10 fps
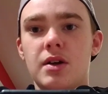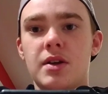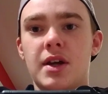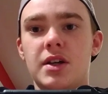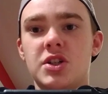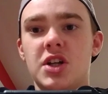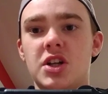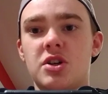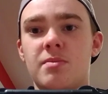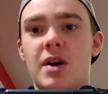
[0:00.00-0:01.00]
now you can
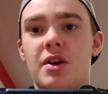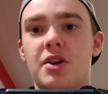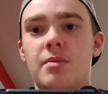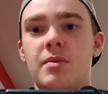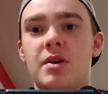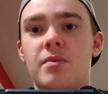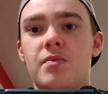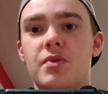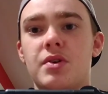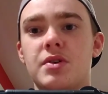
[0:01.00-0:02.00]
change your model number.
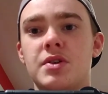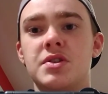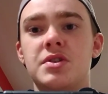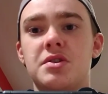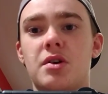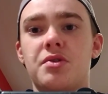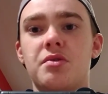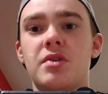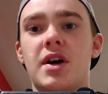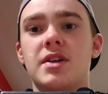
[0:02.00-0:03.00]
It's 0
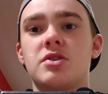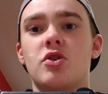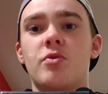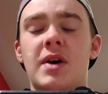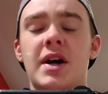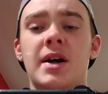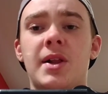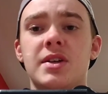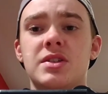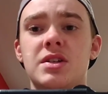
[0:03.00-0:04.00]
through 9. So my
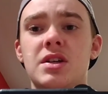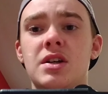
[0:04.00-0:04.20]
LST,